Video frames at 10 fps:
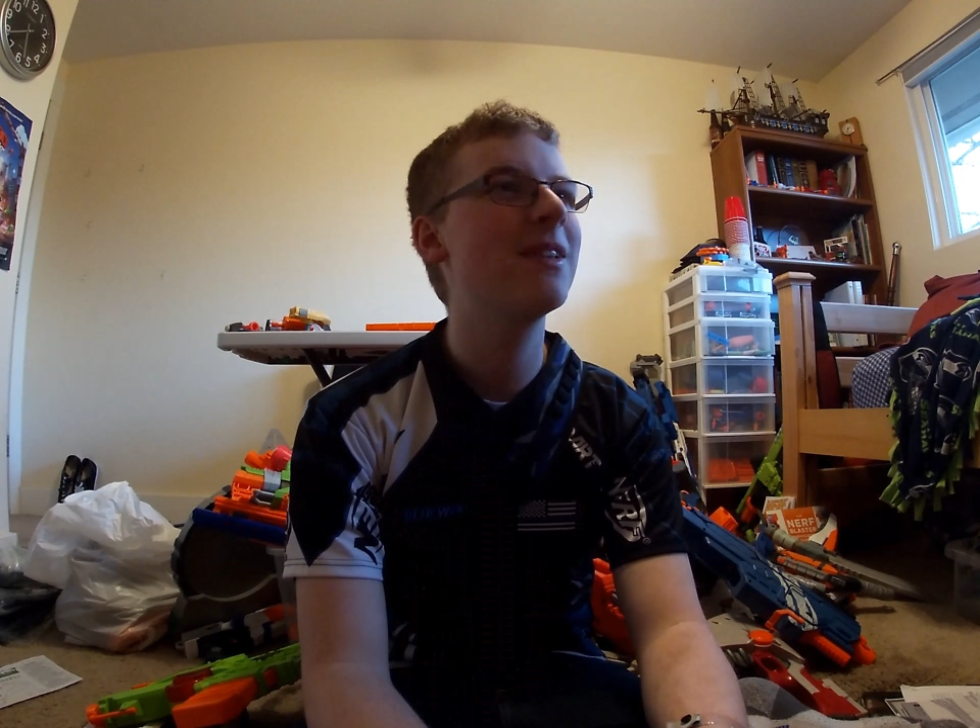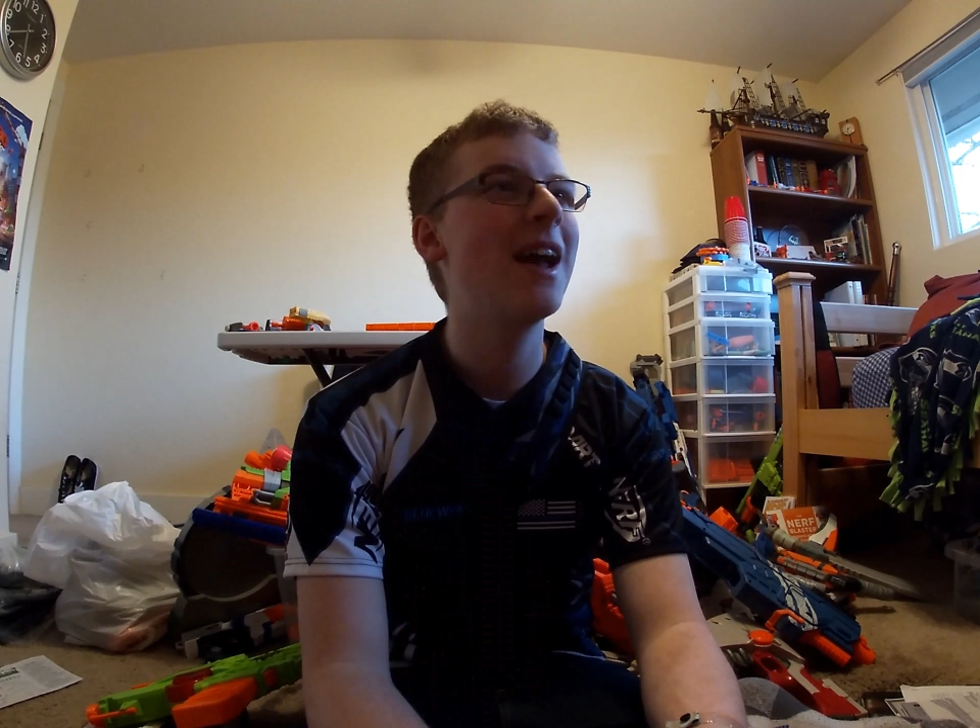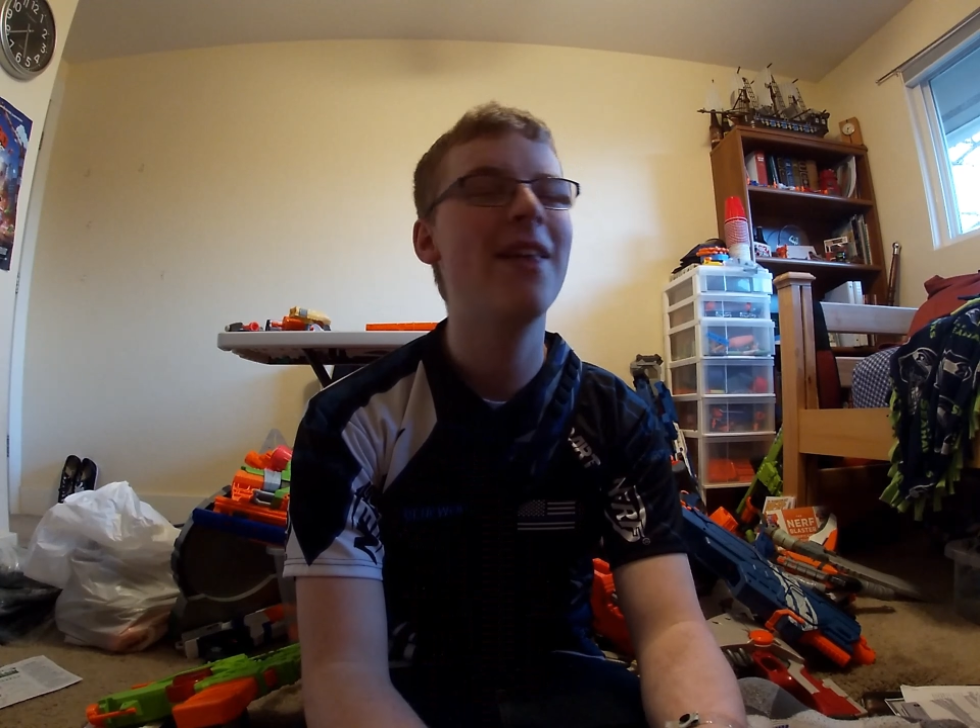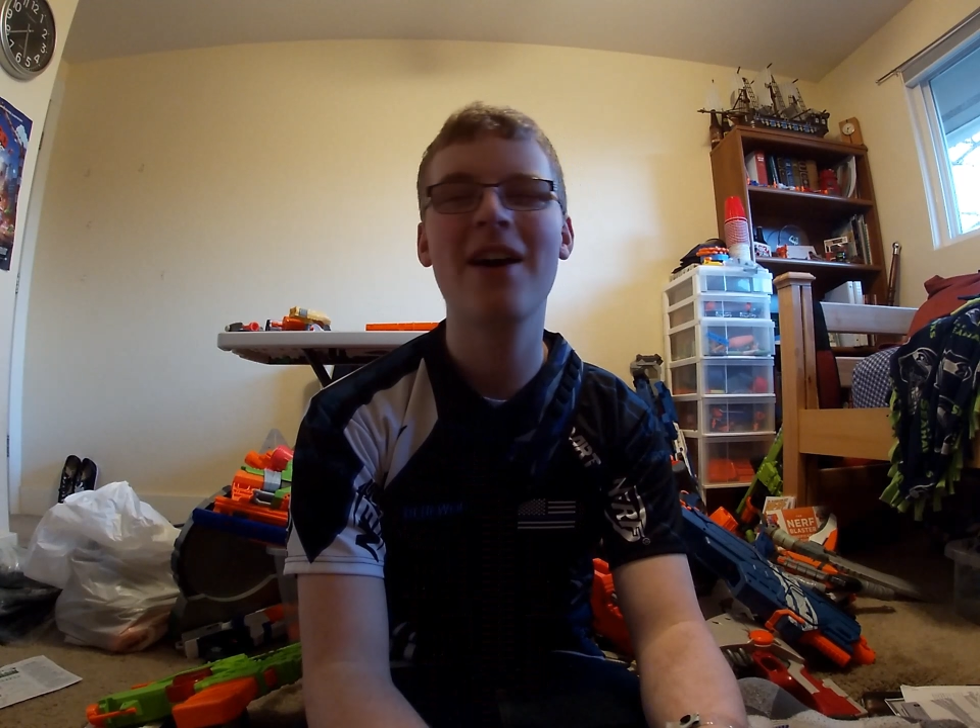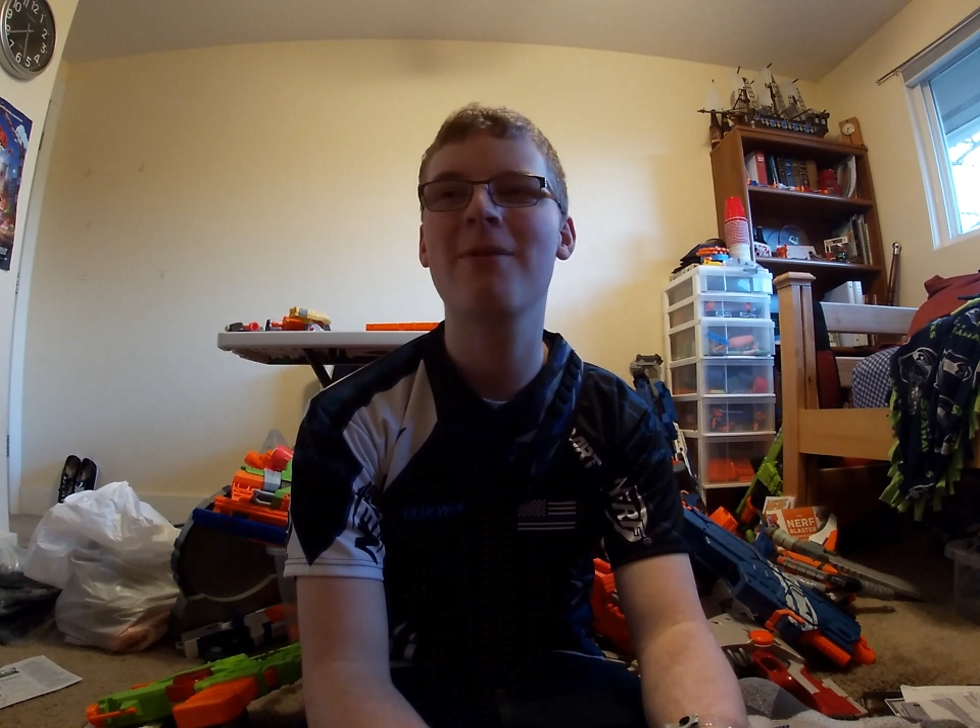
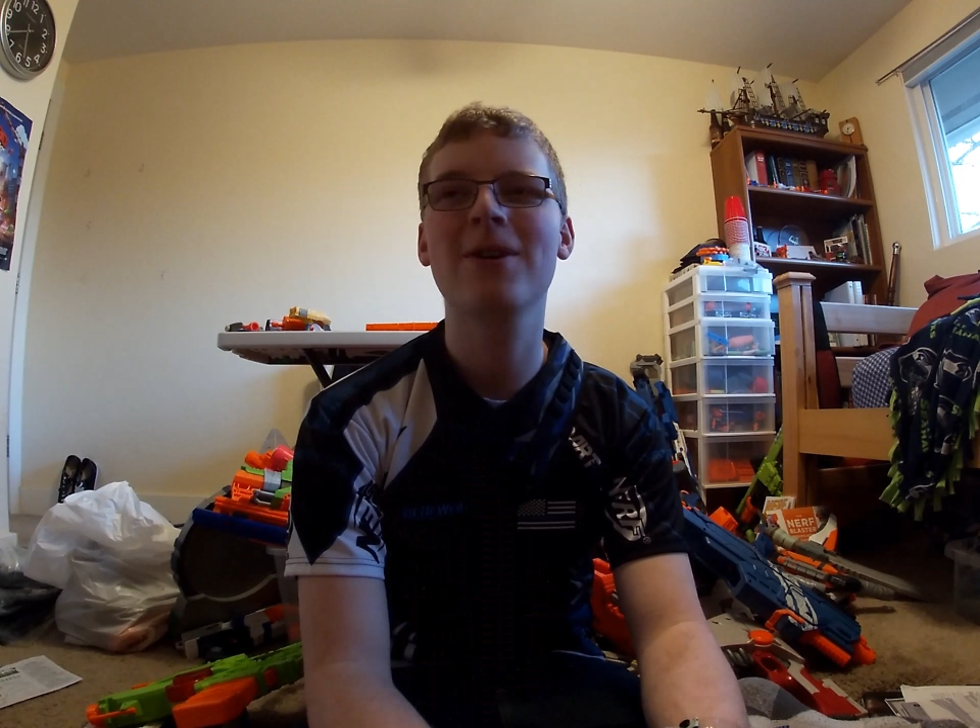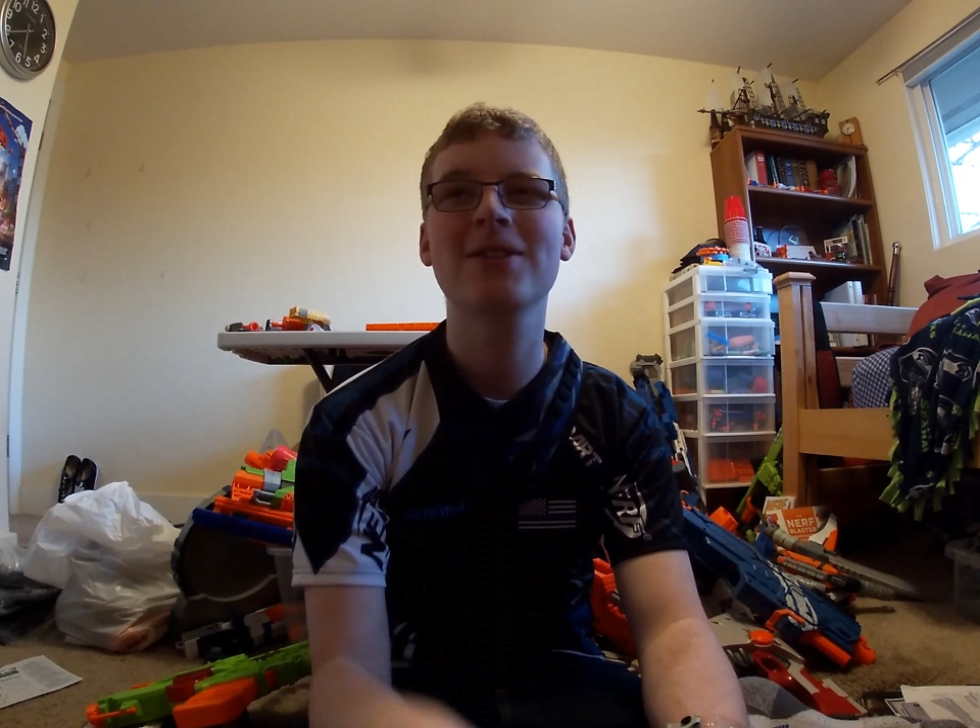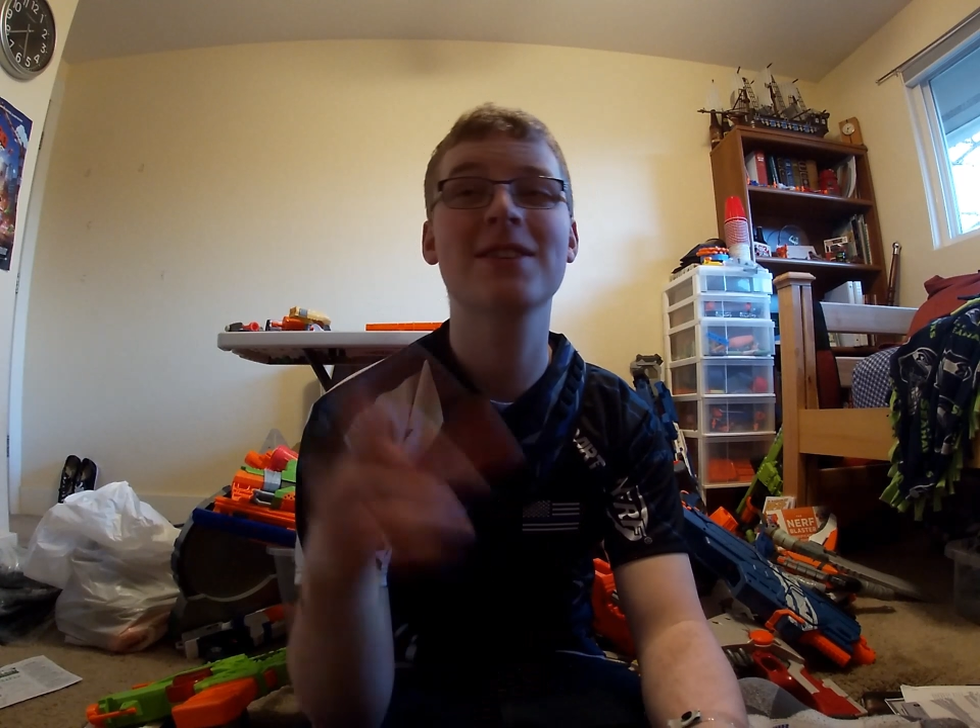Yeah, that works.